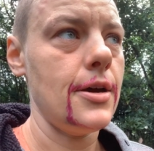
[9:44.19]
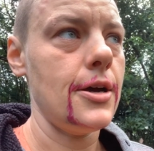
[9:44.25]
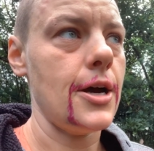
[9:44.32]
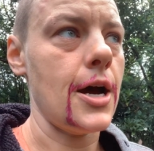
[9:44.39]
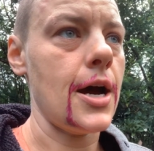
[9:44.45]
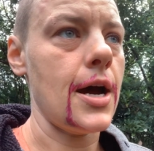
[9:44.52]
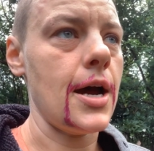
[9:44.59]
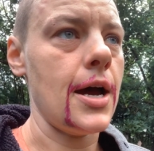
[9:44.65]

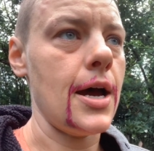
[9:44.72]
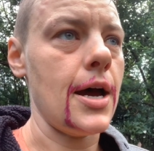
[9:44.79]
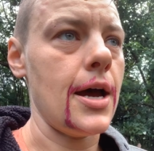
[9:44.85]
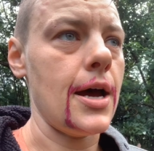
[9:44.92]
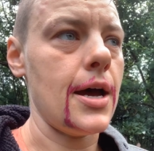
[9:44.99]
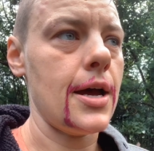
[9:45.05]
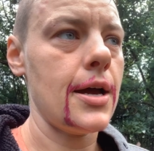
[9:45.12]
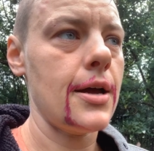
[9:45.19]

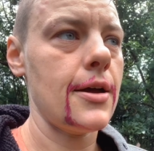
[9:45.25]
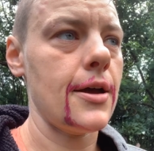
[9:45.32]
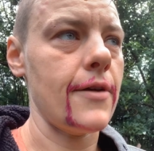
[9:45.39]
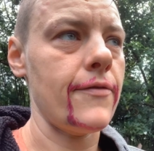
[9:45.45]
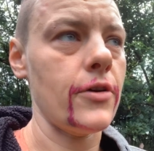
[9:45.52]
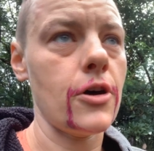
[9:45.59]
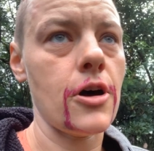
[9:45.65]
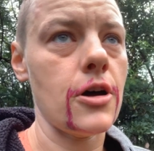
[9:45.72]
I
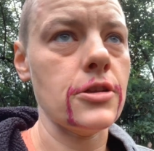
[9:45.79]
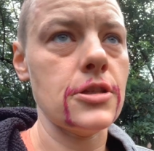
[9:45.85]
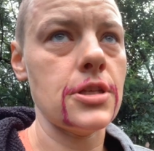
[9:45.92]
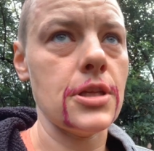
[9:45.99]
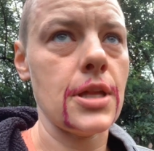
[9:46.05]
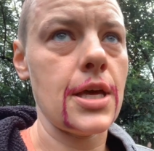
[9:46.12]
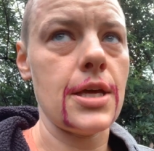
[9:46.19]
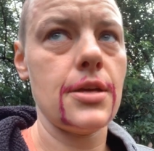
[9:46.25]
feel called
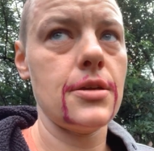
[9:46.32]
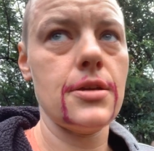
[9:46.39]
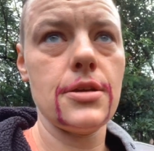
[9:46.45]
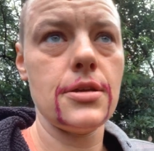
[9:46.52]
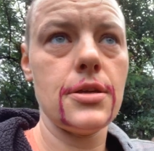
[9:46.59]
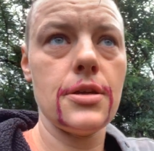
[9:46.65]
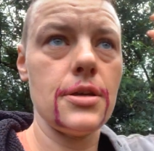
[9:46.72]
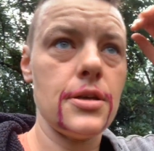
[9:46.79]
to like
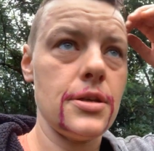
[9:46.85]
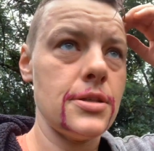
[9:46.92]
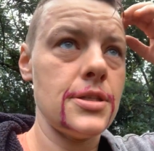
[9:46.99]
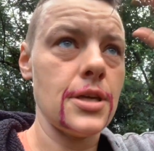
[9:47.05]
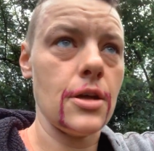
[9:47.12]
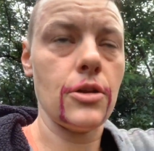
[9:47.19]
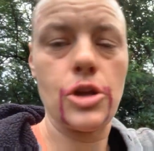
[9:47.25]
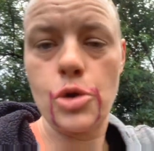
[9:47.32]

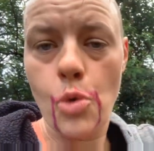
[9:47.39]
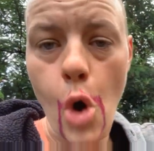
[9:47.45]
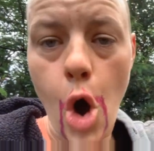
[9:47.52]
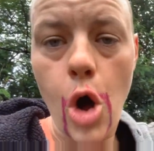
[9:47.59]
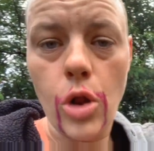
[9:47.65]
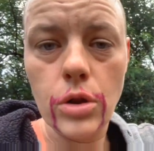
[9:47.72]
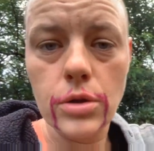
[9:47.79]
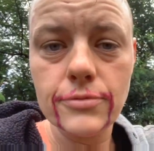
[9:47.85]
tell you
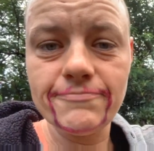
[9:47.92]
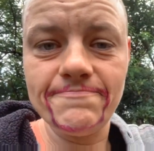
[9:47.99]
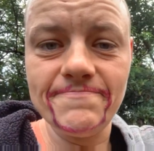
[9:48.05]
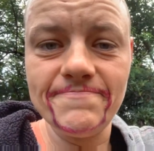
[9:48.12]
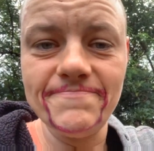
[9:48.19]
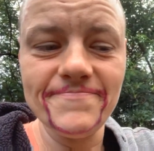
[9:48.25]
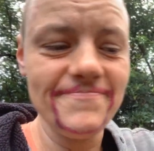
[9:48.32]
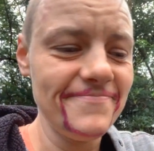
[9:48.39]
all.
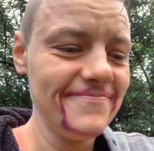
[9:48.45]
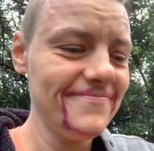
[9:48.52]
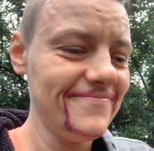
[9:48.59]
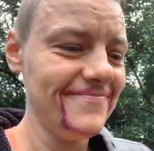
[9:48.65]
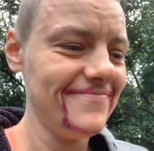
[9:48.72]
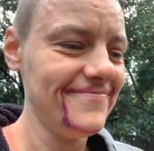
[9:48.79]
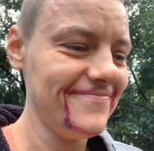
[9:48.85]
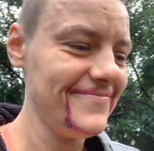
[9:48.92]
This
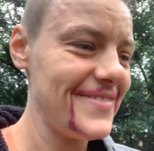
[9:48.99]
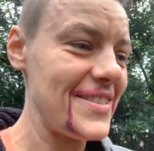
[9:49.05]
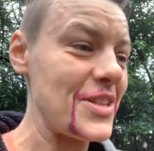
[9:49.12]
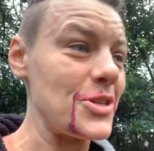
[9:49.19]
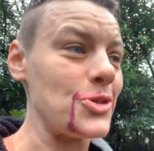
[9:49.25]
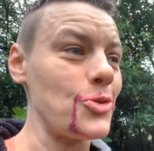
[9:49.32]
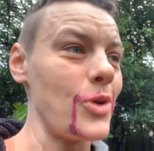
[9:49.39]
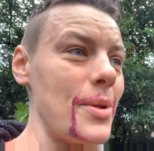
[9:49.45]

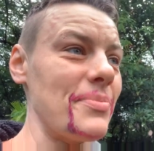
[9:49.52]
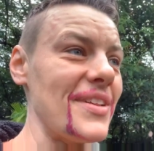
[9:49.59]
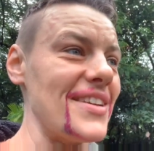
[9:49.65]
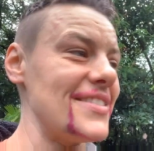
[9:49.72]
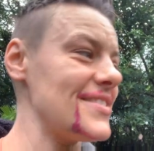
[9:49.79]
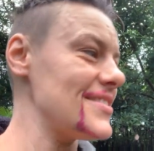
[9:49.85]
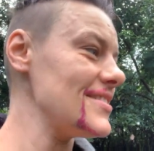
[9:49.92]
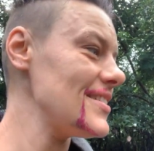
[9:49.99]
is a great
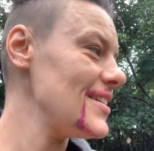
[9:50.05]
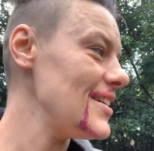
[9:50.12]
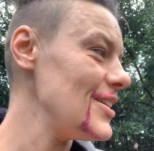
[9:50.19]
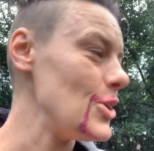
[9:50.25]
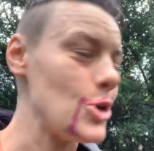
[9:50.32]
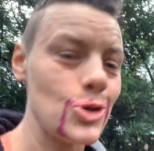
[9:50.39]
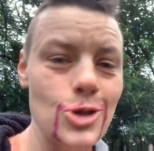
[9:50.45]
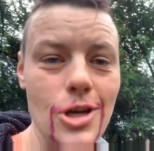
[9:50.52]
place.
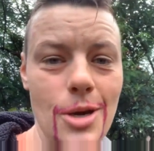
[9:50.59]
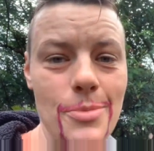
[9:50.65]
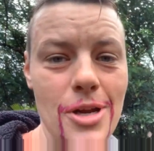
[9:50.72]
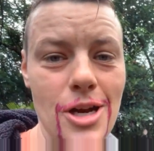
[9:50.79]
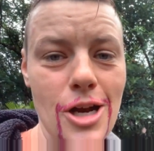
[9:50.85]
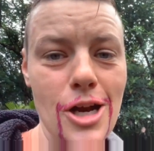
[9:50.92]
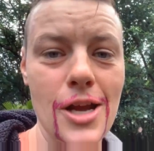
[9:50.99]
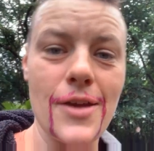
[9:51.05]
You should come
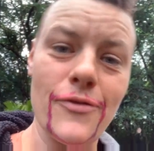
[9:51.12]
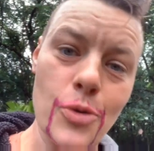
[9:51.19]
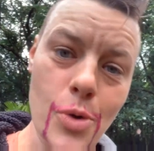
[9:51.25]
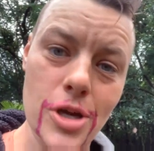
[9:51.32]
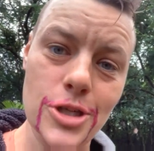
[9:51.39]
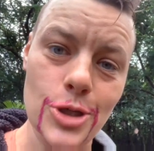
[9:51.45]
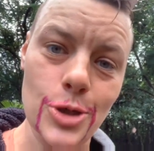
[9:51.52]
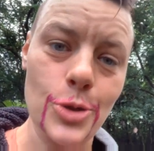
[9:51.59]
here if you
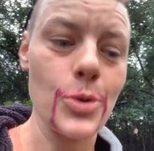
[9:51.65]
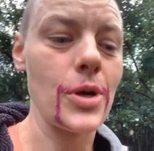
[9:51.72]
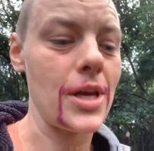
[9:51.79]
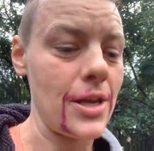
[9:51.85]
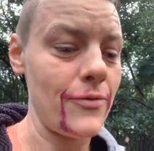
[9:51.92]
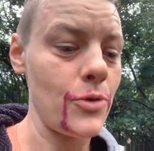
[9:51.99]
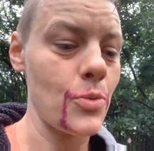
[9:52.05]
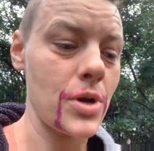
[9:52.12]
want to.
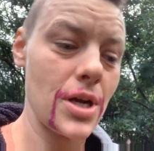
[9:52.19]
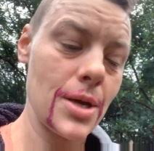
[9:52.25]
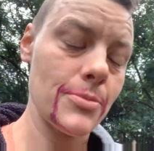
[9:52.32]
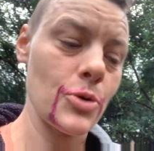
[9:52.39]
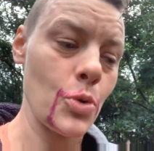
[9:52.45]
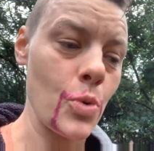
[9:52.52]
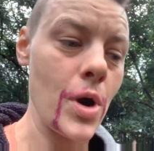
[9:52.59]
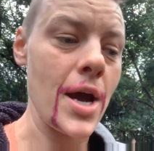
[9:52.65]
And if you want to come
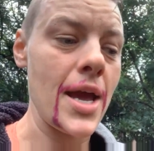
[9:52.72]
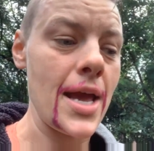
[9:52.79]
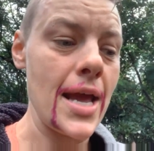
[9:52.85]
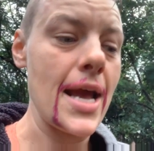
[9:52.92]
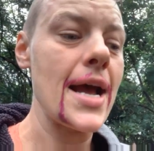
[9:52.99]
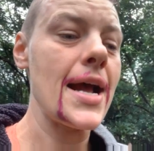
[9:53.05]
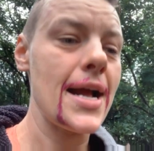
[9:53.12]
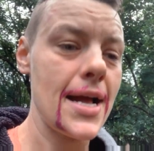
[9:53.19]
to
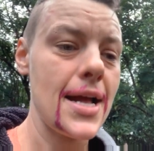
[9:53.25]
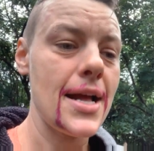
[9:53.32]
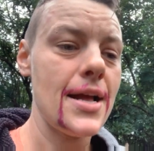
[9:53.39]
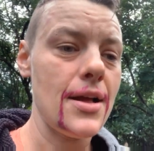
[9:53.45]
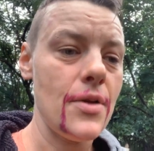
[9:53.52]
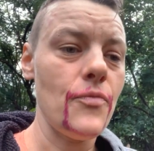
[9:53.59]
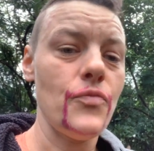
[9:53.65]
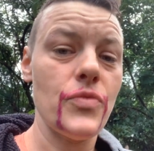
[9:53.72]
Hawaii,
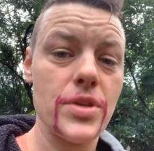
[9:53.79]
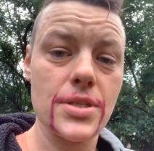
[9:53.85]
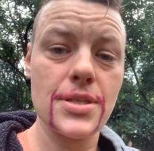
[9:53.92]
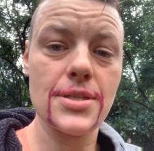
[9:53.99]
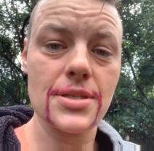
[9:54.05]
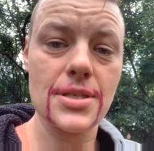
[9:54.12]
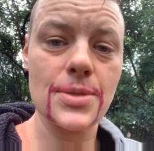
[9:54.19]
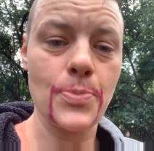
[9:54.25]
this
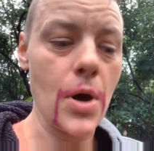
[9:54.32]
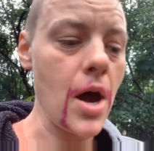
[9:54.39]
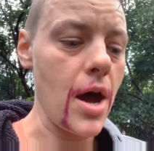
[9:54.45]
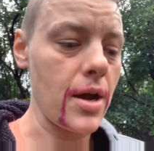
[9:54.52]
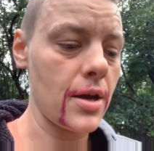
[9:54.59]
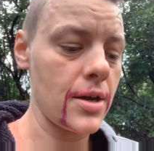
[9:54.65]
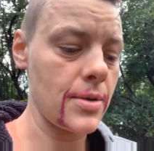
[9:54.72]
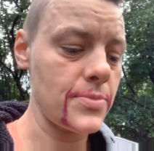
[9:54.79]
is the
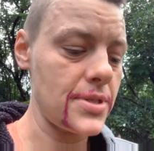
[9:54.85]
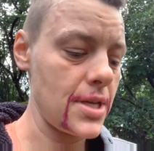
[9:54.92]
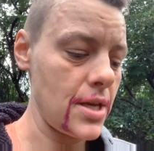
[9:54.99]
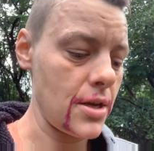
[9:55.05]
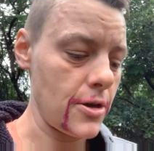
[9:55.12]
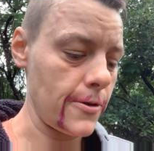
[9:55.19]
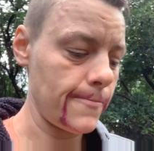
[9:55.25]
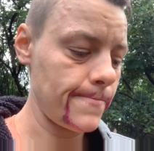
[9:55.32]
spot. Come stay
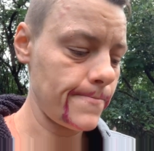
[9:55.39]
here.